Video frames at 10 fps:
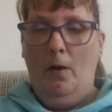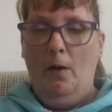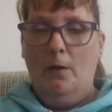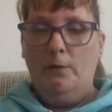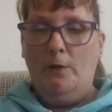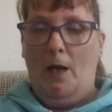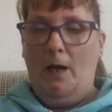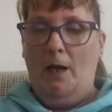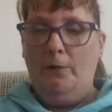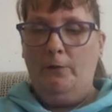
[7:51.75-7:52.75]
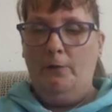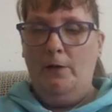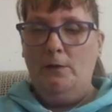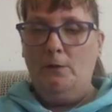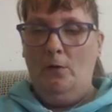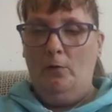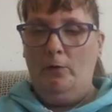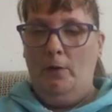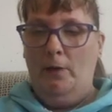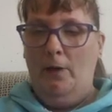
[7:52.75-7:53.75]
Jack had 3
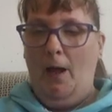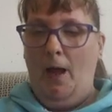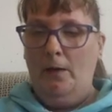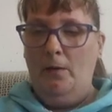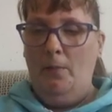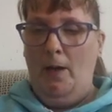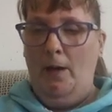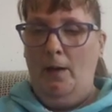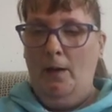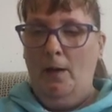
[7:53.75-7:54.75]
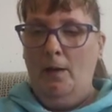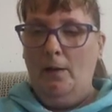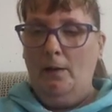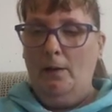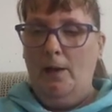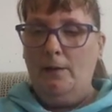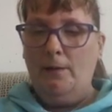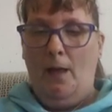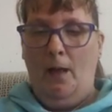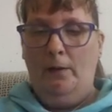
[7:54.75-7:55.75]
children, Hannah May, Lacey
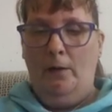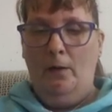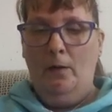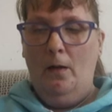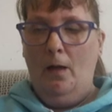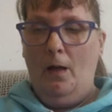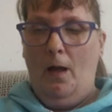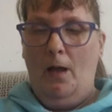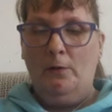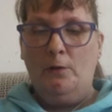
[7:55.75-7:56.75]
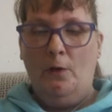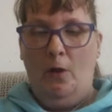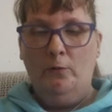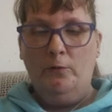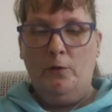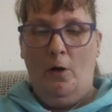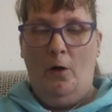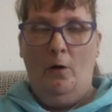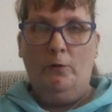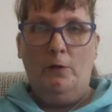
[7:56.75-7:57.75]
Anna and Sean
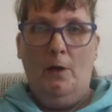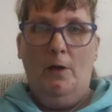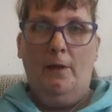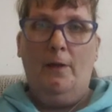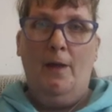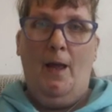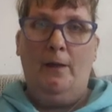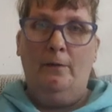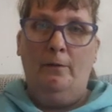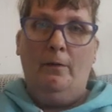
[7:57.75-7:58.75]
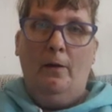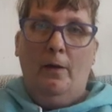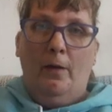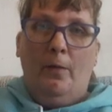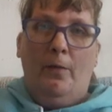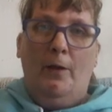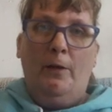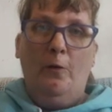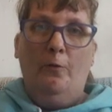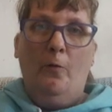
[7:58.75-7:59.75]
George. The end. Thank you
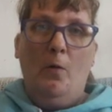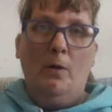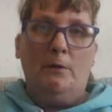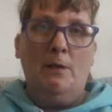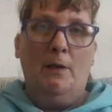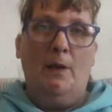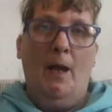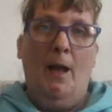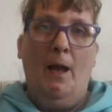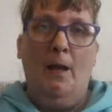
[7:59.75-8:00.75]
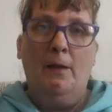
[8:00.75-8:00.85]
for watching, guys.